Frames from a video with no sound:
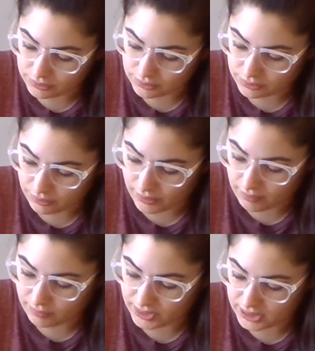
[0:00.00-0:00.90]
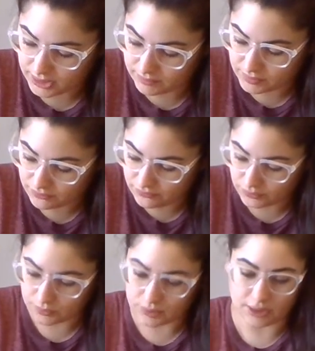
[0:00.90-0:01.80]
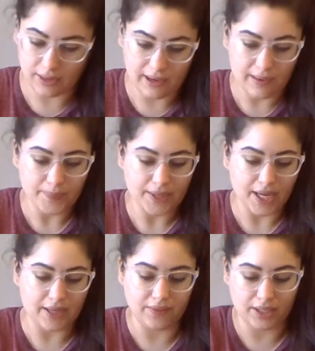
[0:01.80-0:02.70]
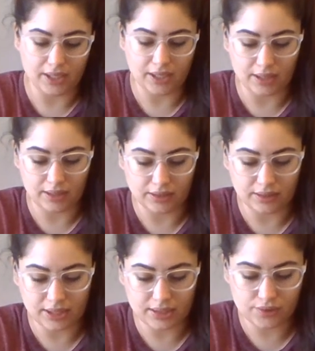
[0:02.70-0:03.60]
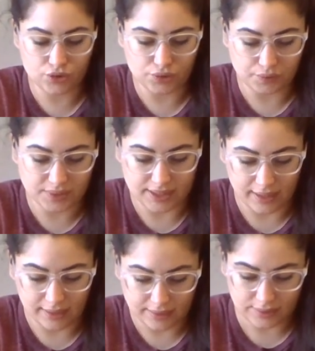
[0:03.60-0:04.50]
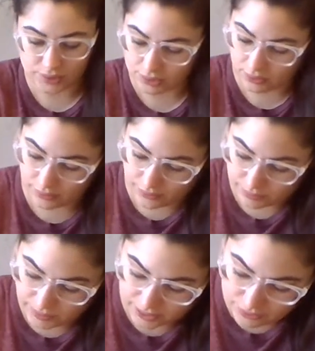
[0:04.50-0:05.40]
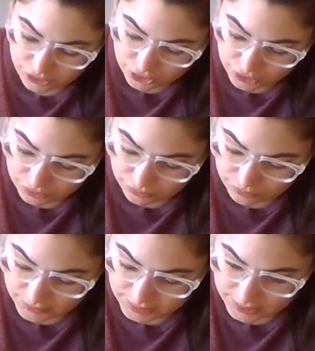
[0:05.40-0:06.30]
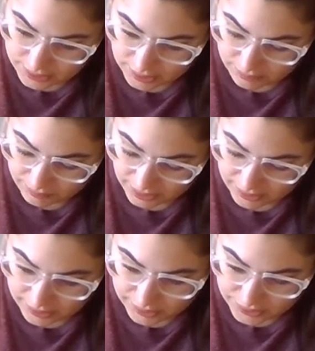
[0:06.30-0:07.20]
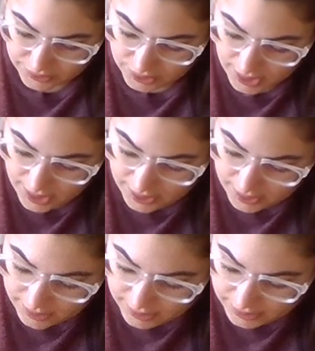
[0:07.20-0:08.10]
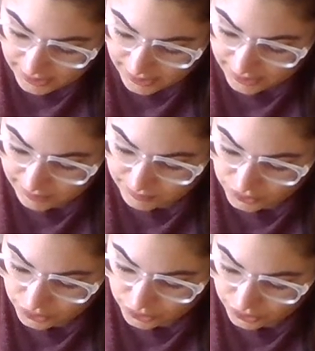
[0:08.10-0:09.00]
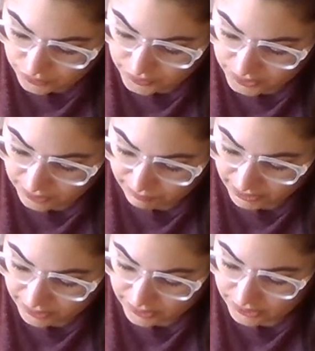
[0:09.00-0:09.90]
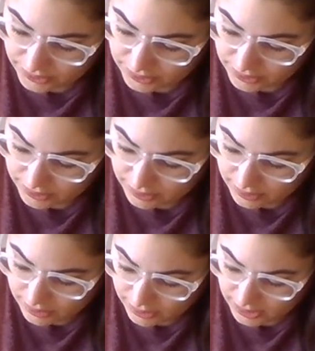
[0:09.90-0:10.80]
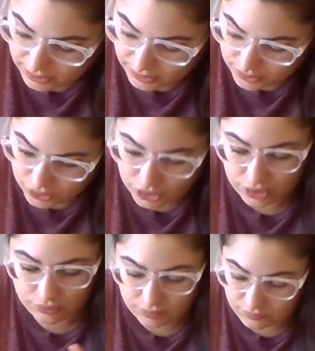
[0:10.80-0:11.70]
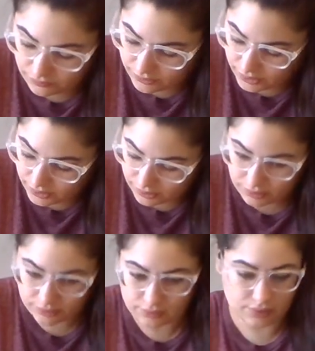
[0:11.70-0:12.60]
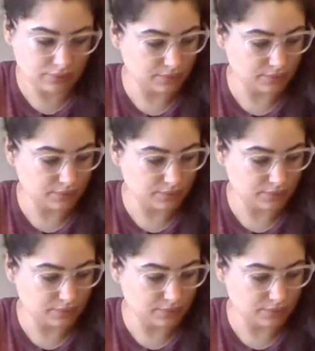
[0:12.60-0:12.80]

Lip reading: So that would be times 4. And then these two sides are going to be the 2 centimeters times 2 centimeters. And there's 2 of those.